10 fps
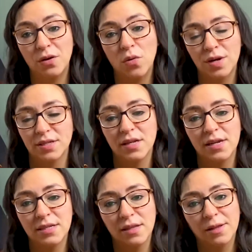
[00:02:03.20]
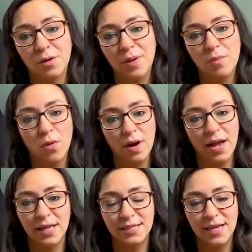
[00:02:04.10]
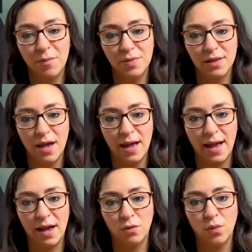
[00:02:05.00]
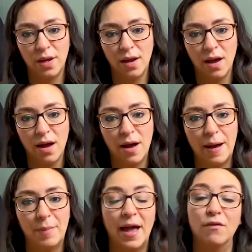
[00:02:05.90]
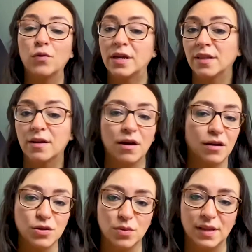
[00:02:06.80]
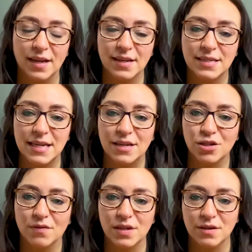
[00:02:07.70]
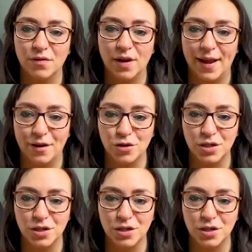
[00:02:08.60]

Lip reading: course that is a little bit more in depth, and we have weekly calls related to each of the different energy